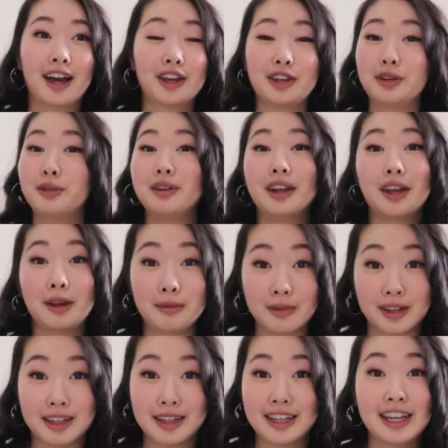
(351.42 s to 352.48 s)
you name
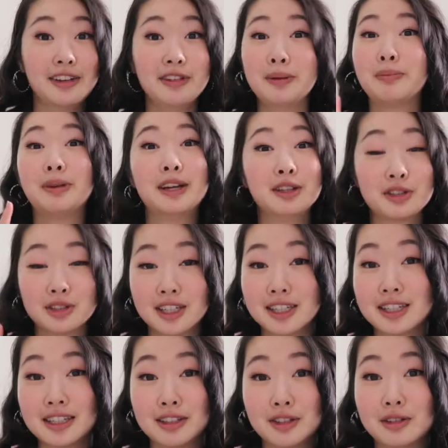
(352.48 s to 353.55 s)
it. Even
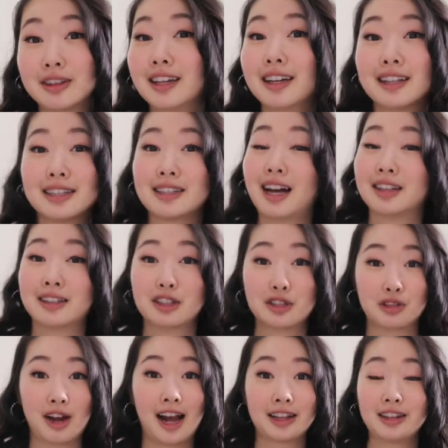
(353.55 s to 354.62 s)
Pinterest, you think it's not
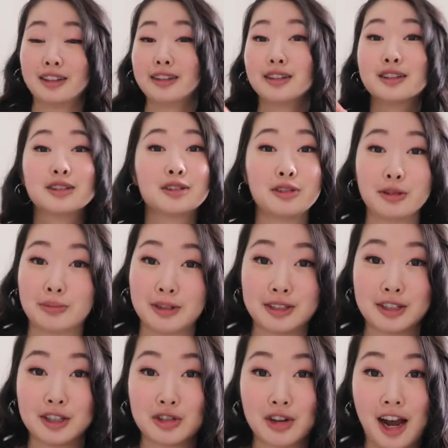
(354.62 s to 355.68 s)
distracting, it's super
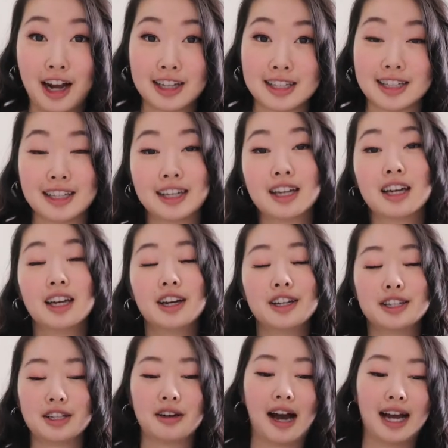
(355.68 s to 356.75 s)
distracting.
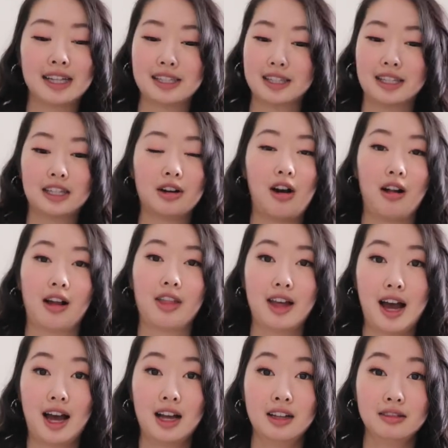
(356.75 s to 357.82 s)
So I delete all of
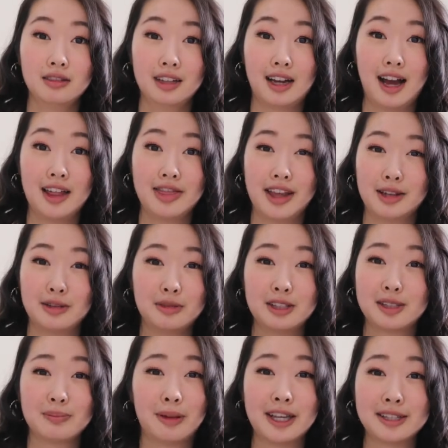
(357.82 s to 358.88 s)
that, and then
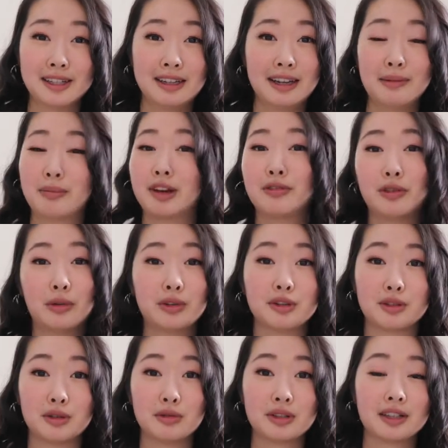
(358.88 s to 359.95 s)
basically my phone
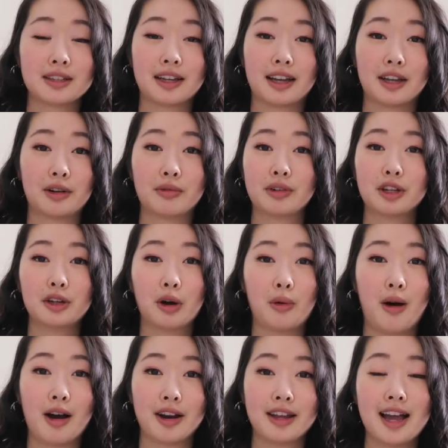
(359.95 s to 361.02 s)
is useless. Like I don't really go
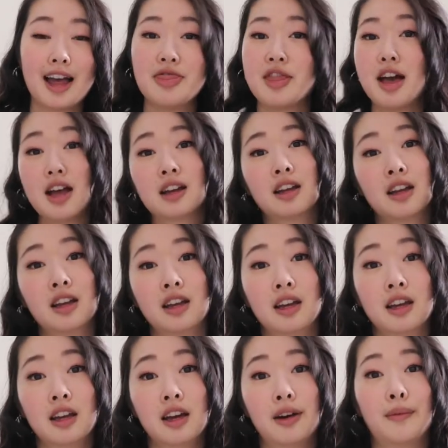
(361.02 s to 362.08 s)
on it. And then
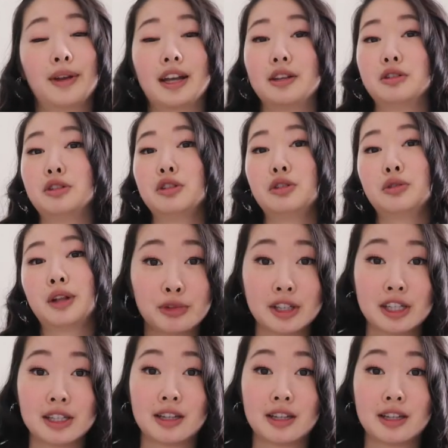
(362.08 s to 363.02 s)
when I do really